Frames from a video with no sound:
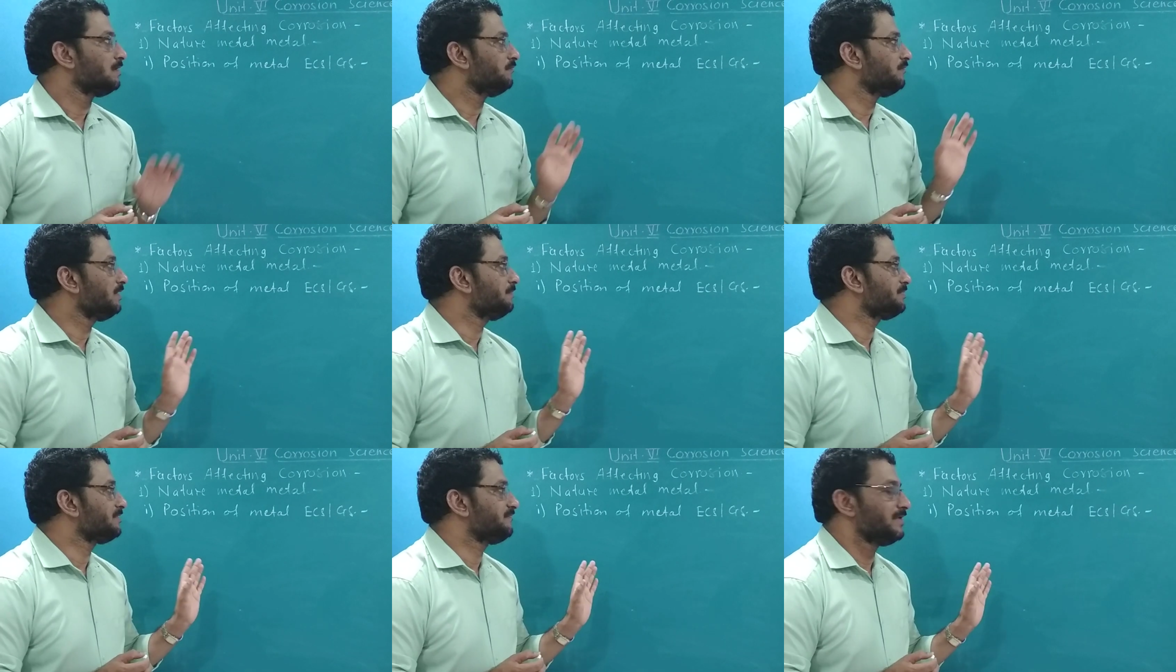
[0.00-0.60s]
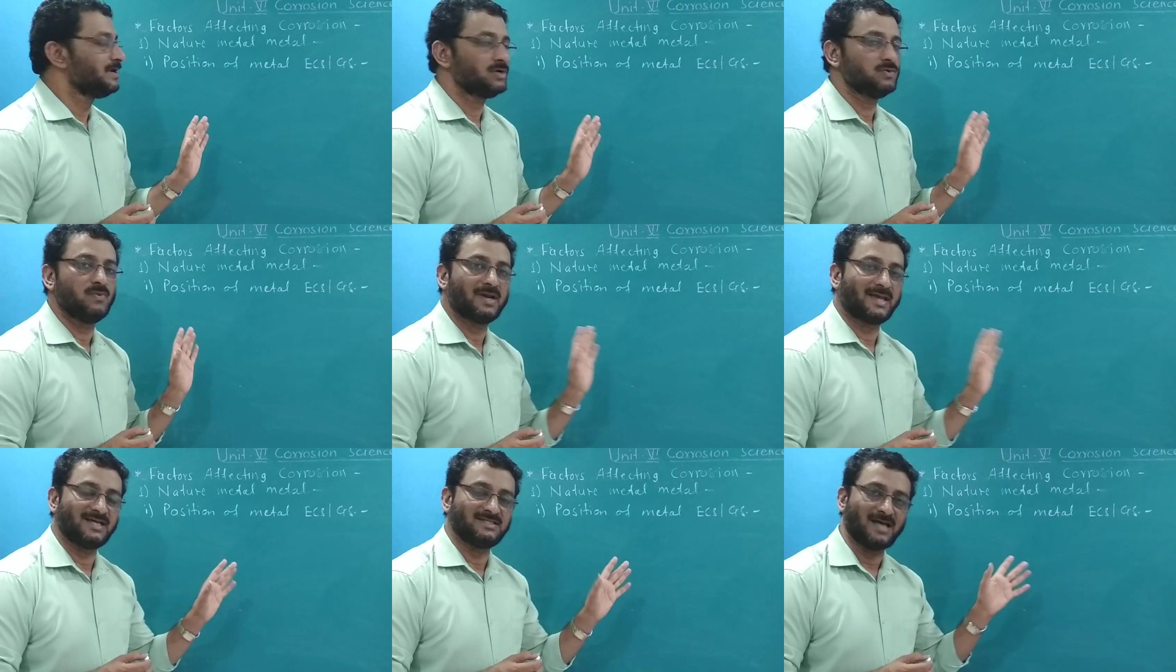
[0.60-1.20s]
will prefer to
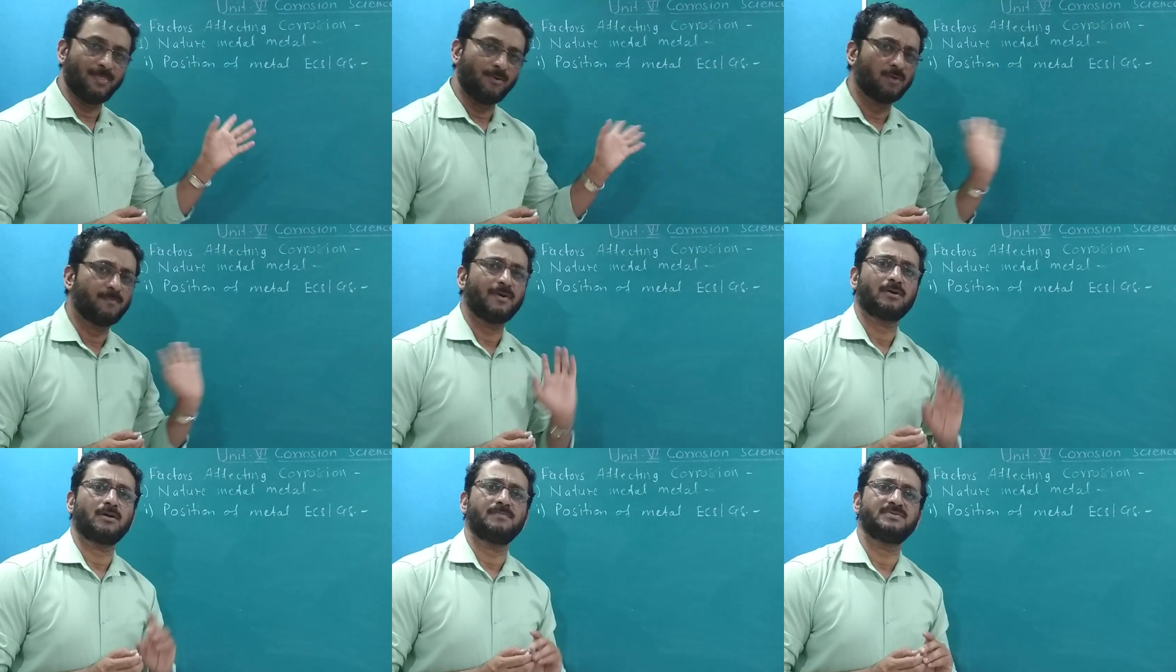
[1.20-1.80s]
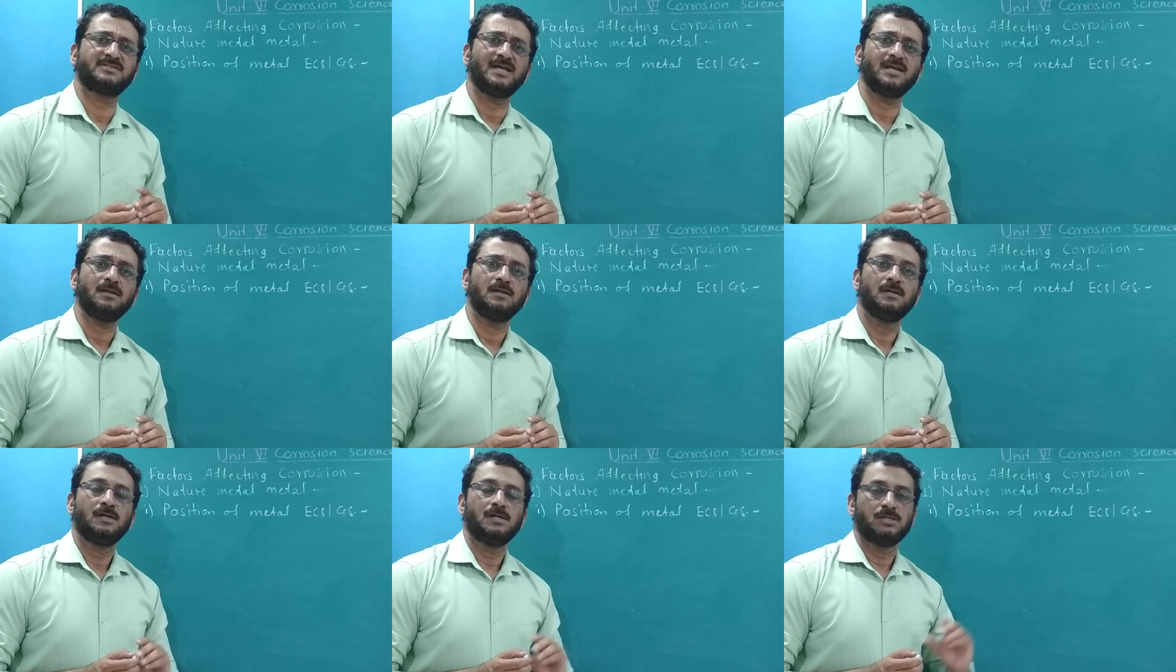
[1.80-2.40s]
work as anode part of cell,
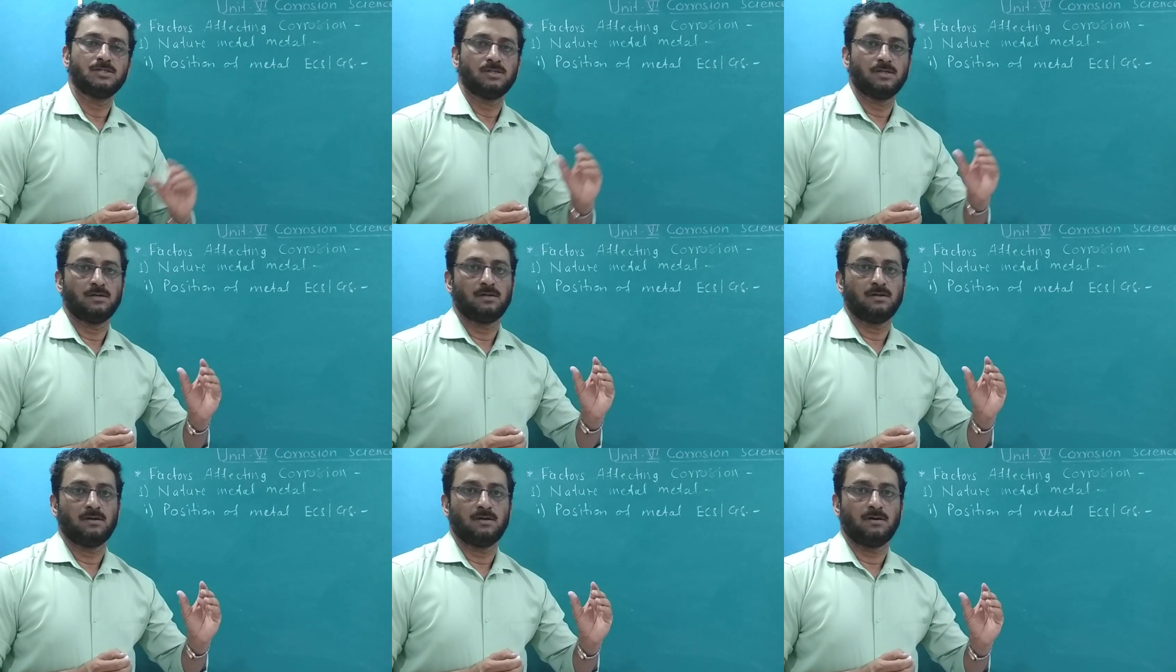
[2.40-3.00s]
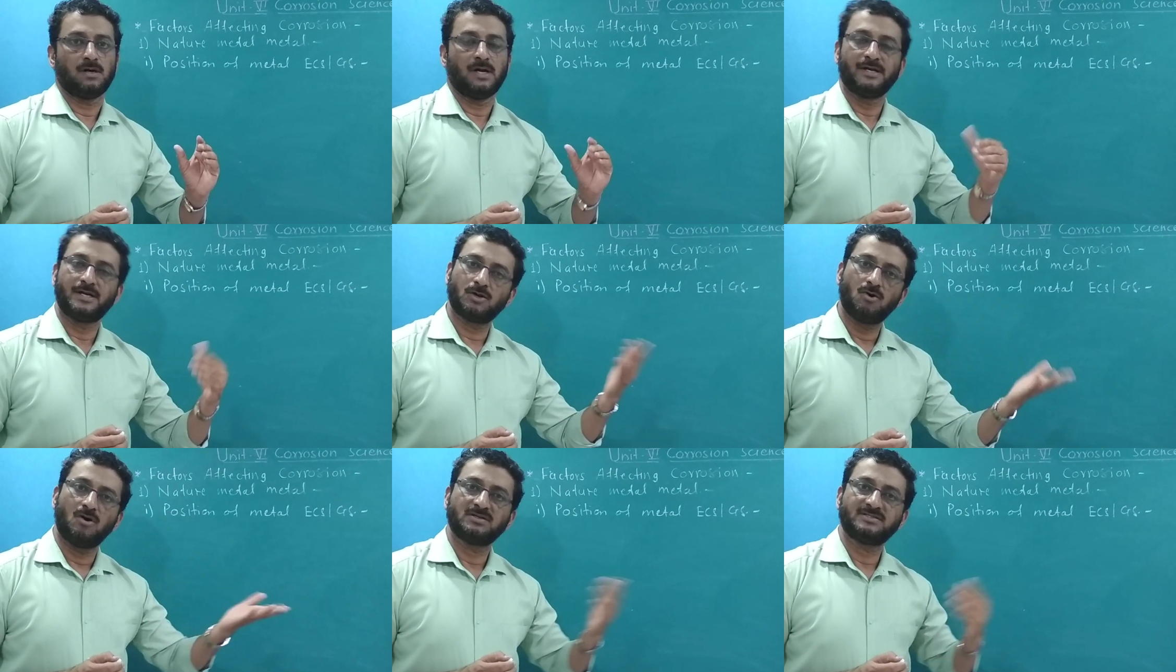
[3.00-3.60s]

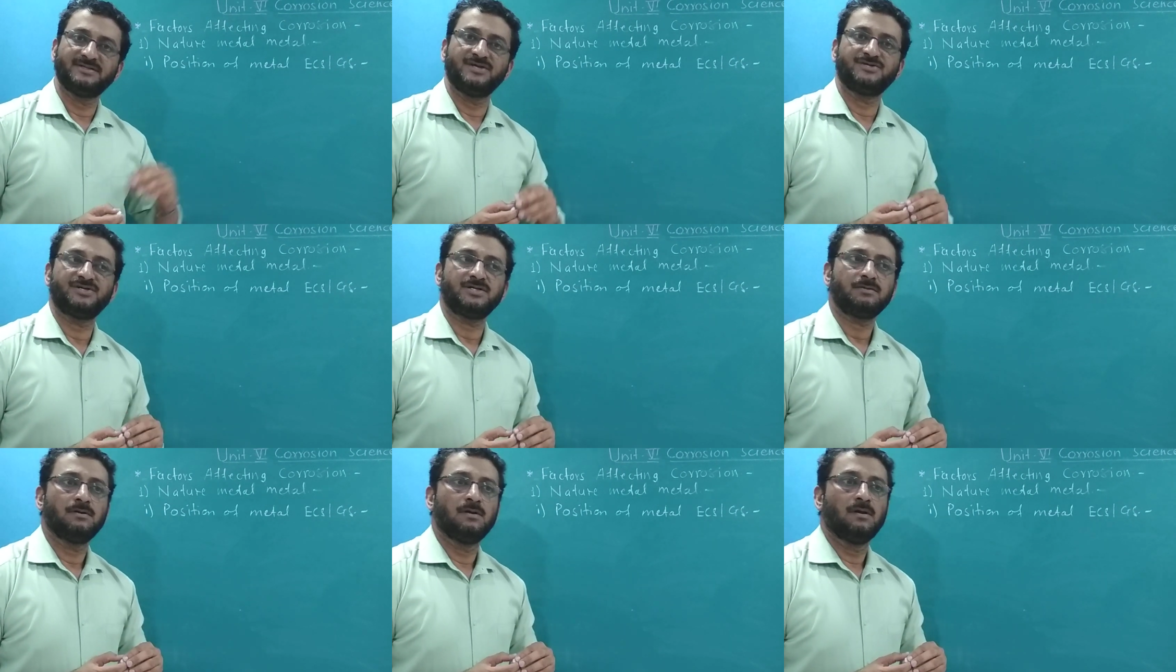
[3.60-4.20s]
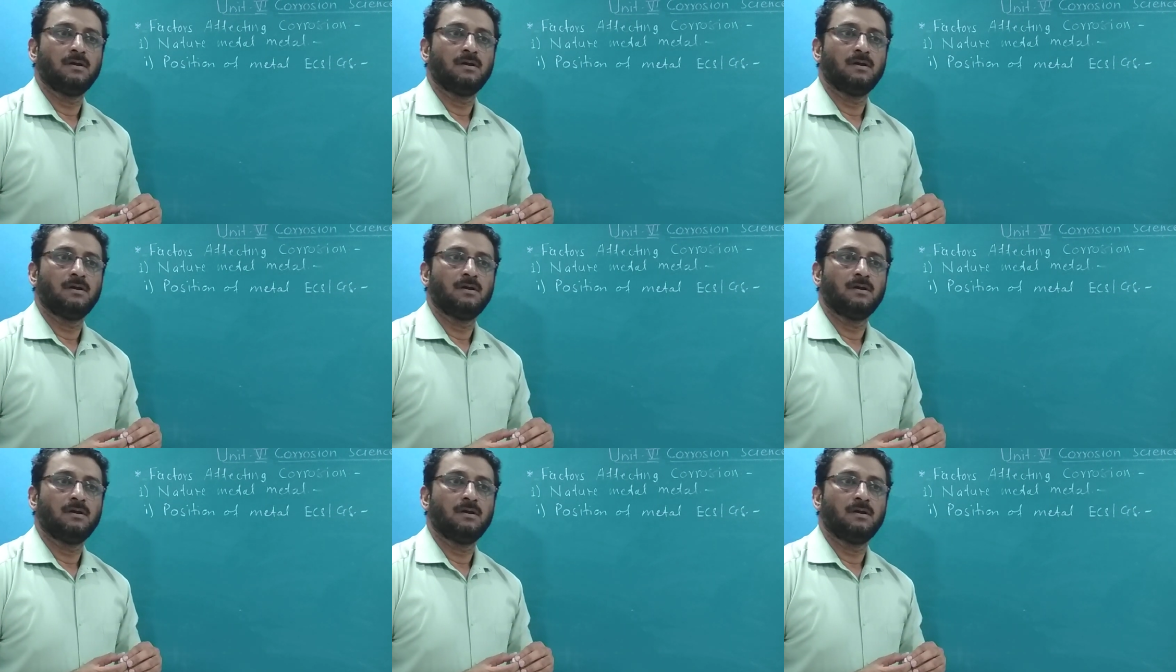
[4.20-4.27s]
undergo oxidation.